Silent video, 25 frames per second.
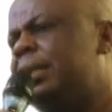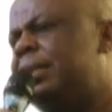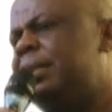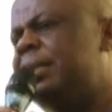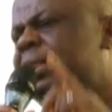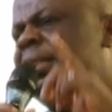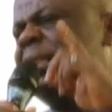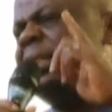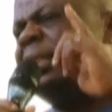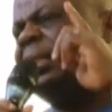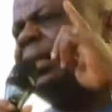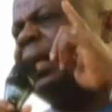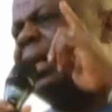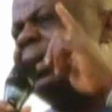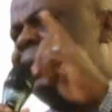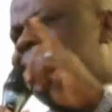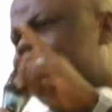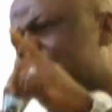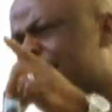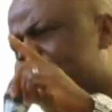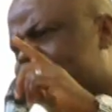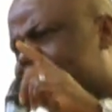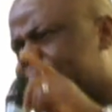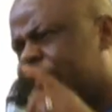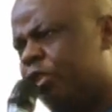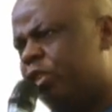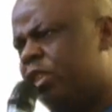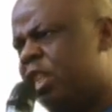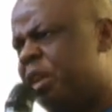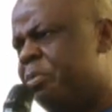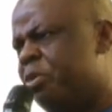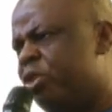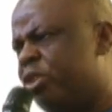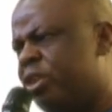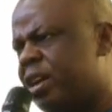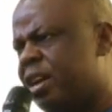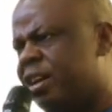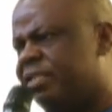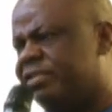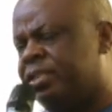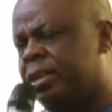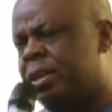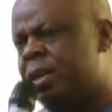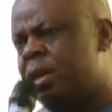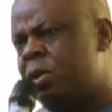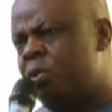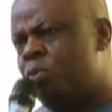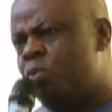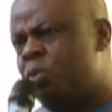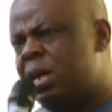This is a threat to democracy,
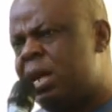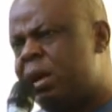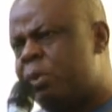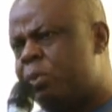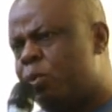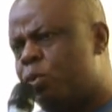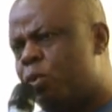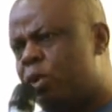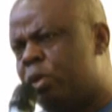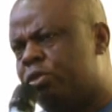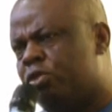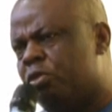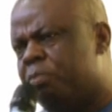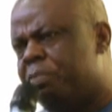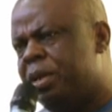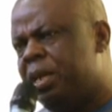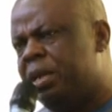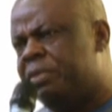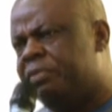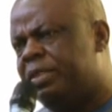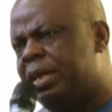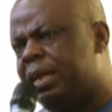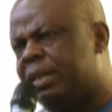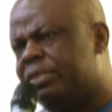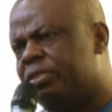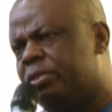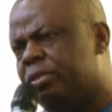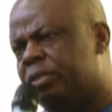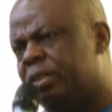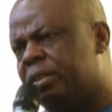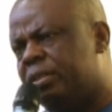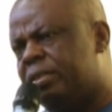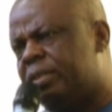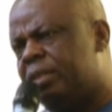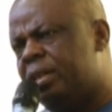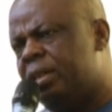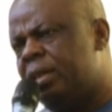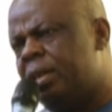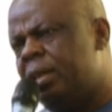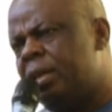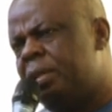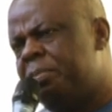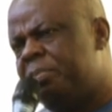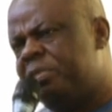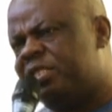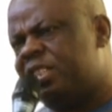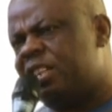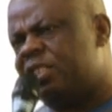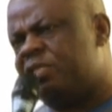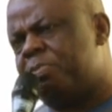whether we want to believe that or not.
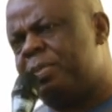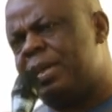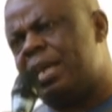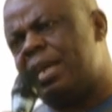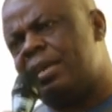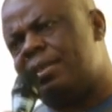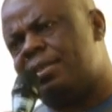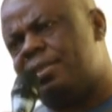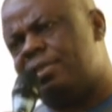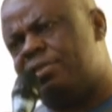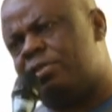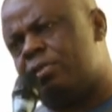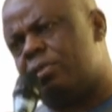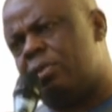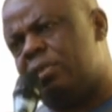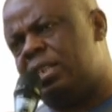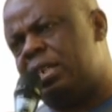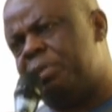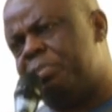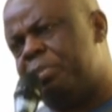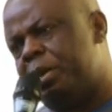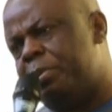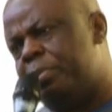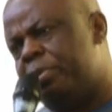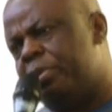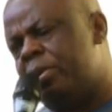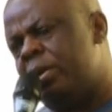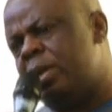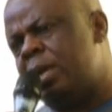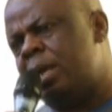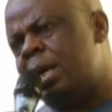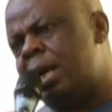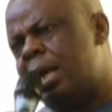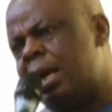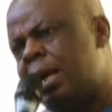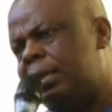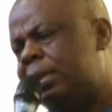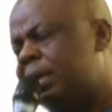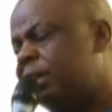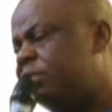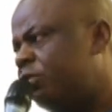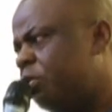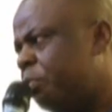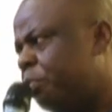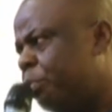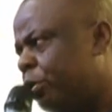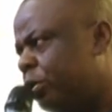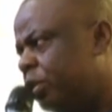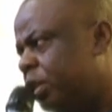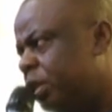Mr. Speaker, it is condemnable, and I
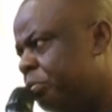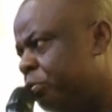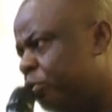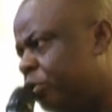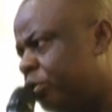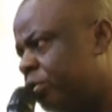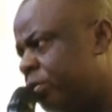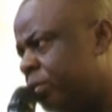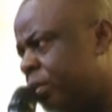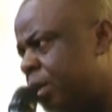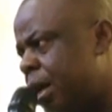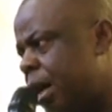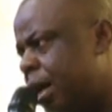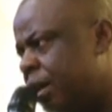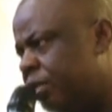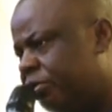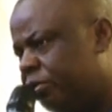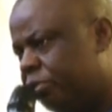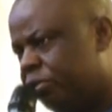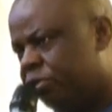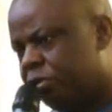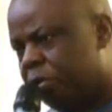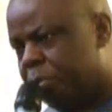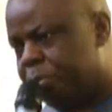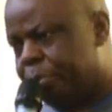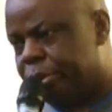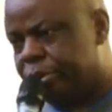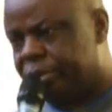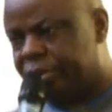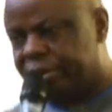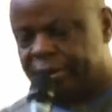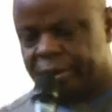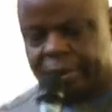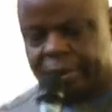support the motion. I so support.